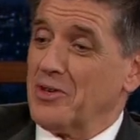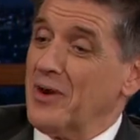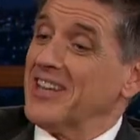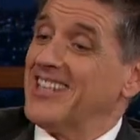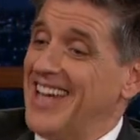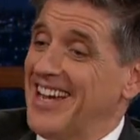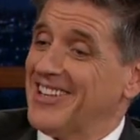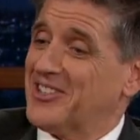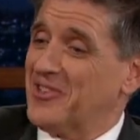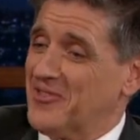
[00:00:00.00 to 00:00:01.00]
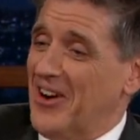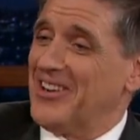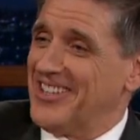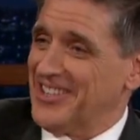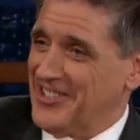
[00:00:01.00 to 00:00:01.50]
Did you wear the necklace in
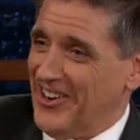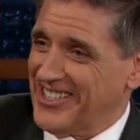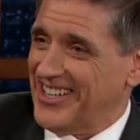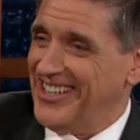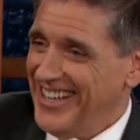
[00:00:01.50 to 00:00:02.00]
front of your daughter?